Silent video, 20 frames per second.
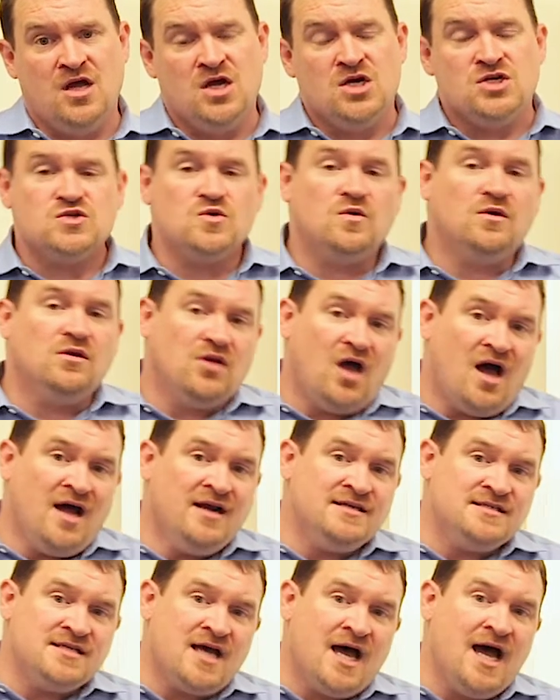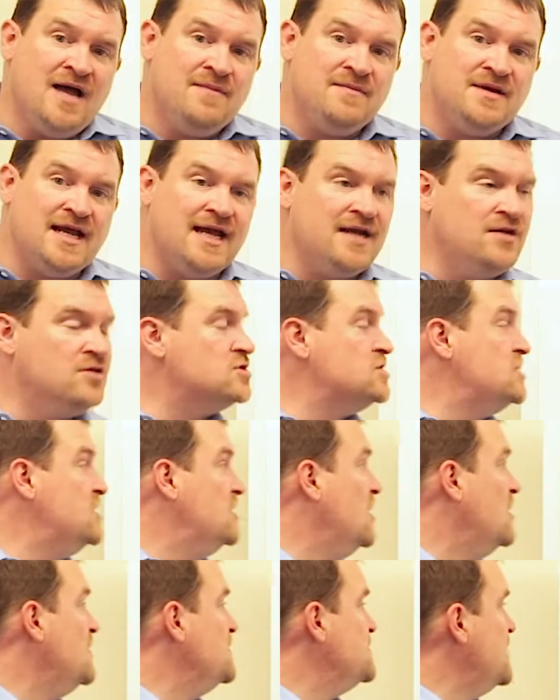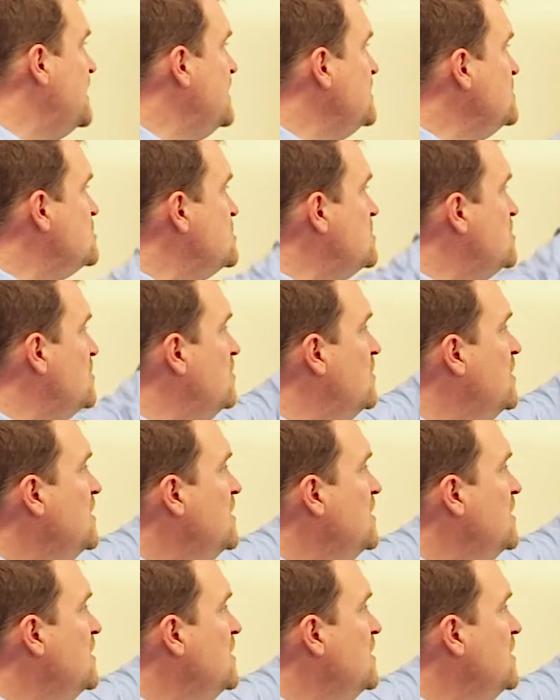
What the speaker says: So a lot of time and energy goes into